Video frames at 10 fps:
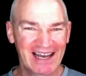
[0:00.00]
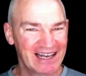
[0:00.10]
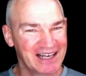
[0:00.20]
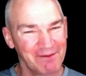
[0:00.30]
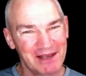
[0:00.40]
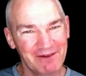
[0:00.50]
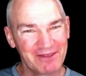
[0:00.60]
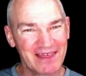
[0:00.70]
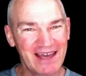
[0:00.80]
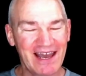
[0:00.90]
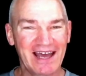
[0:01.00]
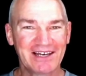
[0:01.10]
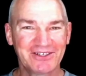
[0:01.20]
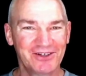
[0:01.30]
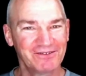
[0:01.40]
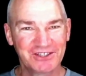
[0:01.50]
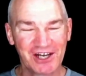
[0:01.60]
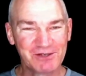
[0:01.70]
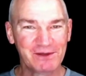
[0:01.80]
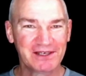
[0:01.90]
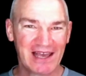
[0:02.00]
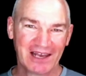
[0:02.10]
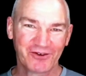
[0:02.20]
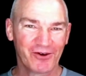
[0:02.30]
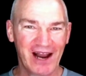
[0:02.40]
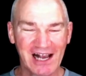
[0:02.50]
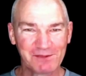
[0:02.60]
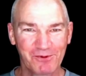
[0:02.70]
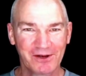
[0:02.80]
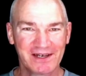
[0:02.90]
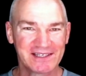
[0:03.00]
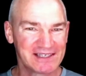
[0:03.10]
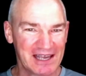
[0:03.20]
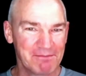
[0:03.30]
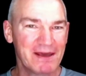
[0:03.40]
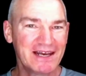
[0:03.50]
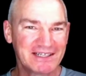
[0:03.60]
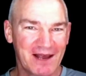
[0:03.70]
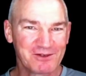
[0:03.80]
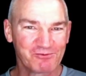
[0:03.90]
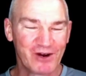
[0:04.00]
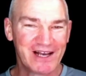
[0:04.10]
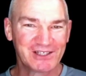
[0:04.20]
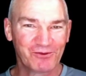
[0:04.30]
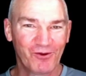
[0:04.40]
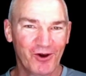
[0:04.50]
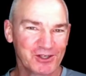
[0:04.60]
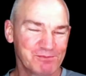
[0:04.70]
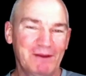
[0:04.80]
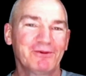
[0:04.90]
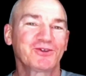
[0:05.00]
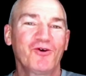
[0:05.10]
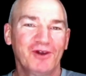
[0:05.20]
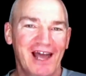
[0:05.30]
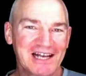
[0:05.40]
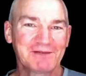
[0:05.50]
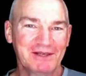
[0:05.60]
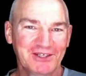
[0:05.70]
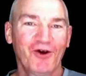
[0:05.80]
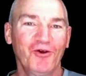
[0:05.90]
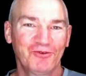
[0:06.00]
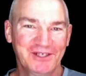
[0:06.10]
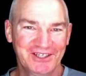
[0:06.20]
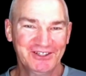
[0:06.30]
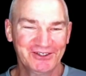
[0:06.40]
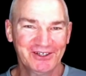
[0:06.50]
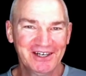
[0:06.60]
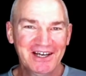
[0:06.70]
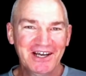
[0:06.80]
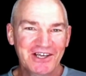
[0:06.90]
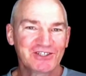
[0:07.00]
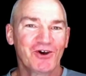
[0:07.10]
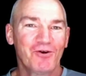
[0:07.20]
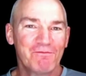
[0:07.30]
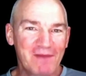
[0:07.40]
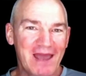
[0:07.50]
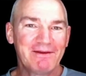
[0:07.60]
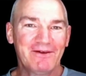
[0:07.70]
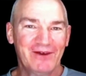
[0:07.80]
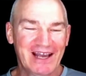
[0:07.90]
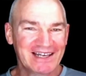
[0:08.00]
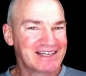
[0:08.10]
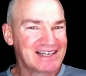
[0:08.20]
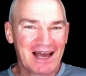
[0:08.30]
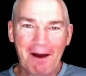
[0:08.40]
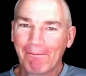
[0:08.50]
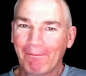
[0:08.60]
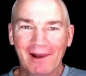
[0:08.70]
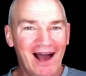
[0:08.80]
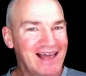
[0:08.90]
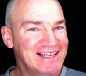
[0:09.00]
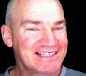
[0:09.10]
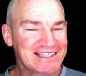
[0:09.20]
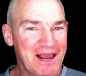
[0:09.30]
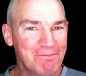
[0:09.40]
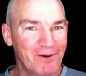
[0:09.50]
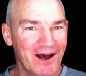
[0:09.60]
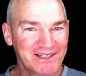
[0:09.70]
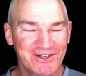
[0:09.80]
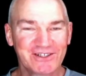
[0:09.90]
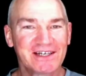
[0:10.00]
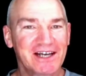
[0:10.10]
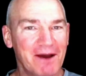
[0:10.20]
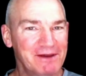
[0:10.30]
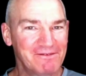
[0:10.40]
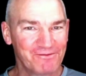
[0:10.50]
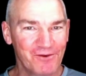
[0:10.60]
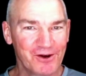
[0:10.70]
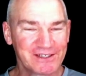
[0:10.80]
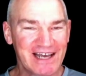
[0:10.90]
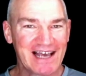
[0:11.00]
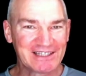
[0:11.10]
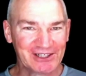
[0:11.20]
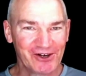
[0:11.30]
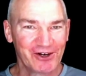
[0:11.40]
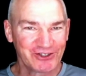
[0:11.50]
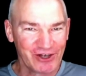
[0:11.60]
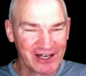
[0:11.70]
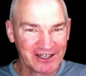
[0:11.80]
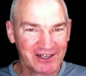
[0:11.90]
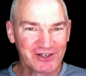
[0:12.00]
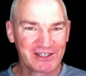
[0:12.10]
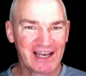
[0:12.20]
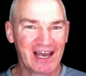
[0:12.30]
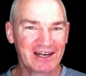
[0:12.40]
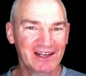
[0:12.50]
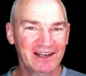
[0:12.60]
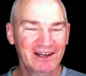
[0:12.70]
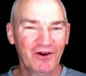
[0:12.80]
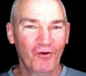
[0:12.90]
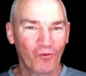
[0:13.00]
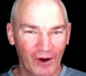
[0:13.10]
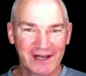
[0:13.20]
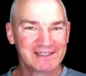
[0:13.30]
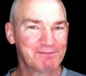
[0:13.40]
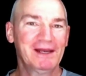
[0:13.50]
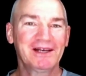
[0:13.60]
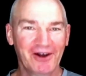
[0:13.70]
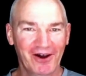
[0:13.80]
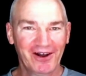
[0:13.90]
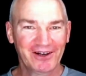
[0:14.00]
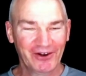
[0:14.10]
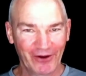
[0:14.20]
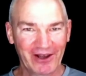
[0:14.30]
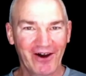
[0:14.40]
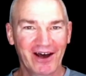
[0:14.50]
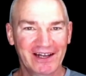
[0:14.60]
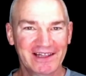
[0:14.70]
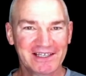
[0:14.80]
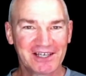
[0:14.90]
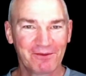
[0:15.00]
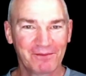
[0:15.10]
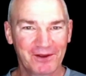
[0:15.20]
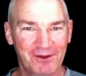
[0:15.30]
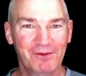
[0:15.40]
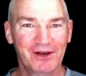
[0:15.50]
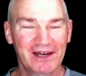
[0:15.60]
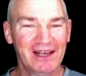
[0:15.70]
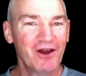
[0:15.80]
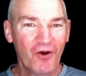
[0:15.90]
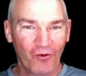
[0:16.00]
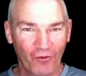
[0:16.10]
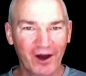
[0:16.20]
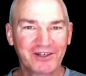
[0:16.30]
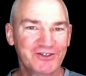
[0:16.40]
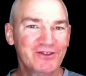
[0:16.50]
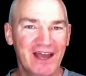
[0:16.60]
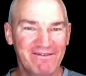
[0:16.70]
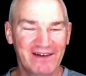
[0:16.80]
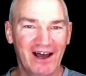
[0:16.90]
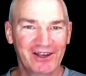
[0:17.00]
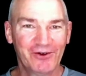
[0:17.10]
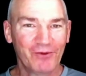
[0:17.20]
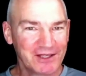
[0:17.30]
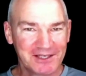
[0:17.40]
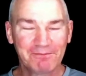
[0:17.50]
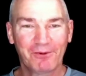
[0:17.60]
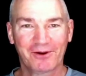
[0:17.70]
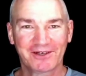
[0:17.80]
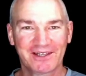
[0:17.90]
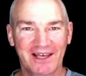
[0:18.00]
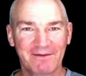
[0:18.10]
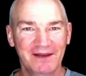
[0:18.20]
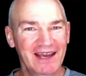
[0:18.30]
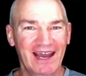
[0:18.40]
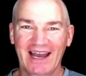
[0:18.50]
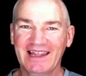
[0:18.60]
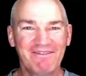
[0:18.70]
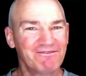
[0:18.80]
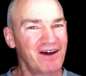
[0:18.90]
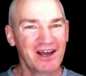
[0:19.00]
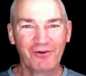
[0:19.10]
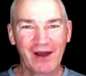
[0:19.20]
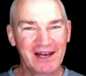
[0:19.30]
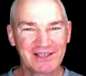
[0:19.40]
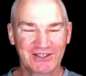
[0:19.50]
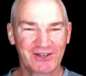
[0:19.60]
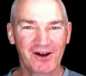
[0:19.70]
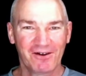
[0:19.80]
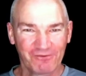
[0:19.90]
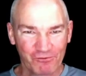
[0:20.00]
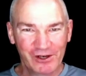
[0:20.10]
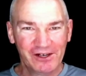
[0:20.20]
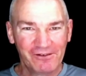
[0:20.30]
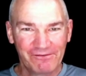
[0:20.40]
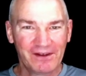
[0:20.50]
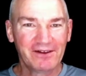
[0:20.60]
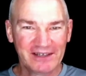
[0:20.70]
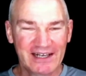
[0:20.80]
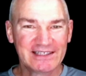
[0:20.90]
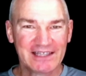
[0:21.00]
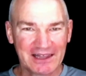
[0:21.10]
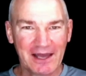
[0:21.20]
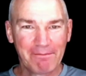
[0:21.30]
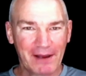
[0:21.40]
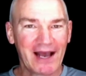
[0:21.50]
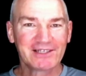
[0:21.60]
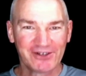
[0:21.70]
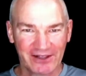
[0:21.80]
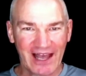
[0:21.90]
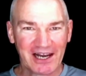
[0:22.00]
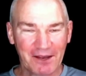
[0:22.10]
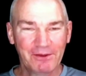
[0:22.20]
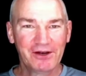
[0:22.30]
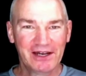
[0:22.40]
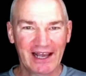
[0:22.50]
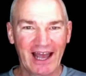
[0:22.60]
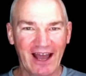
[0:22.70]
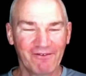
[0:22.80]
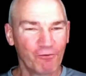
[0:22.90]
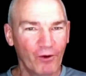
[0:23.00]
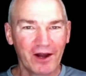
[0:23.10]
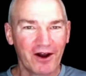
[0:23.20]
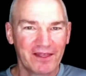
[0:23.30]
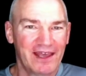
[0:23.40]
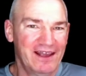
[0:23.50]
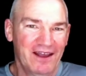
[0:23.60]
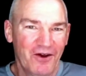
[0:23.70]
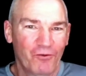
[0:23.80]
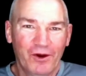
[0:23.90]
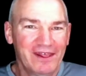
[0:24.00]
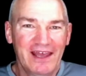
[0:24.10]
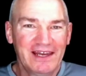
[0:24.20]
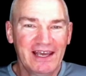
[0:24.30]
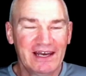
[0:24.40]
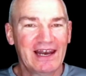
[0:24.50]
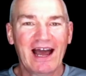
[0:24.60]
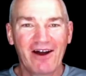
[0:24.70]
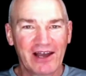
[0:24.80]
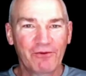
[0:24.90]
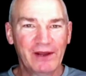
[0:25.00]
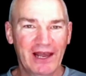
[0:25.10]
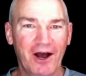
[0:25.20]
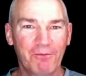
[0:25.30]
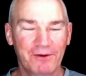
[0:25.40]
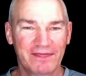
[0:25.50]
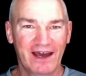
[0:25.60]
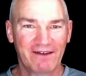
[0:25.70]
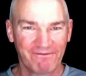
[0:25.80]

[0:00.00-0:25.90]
And coming in with that attitude of judgment and or expertness can many times raise the walls. People don't like to be told what to do. So maybe we can apply these same postures and come in first as a learner, trying to understand what has been going on in this community, what do they value, what's important to them, and then find a way to serve real felt needs that pastor and that community have. What do they need, and how can we help with that?